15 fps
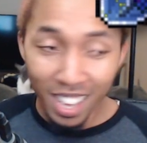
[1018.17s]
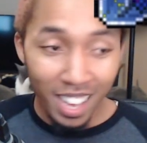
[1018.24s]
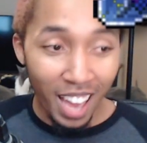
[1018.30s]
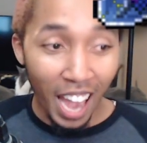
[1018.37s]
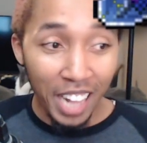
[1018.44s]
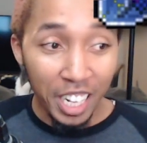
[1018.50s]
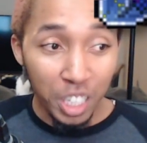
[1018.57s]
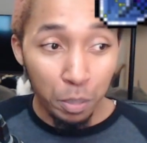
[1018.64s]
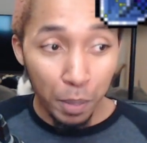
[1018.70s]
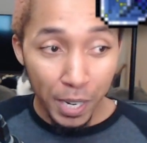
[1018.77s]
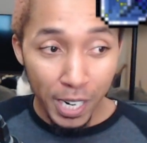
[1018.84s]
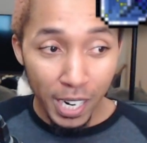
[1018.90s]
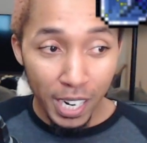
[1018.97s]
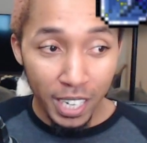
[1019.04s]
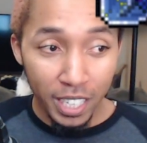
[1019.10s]
And it's
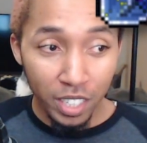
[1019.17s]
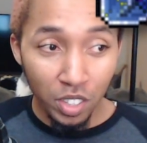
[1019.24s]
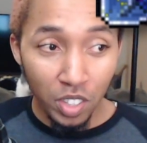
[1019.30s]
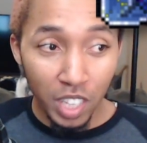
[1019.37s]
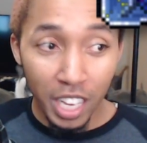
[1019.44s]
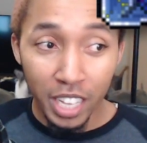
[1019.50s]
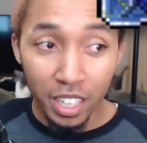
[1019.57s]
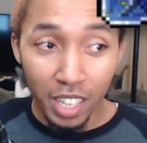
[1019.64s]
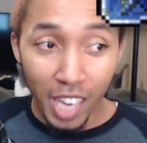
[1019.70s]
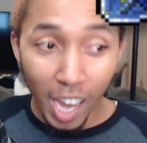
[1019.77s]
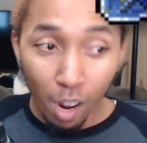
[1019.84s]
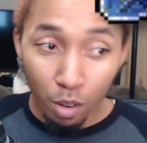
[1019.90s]
because it counts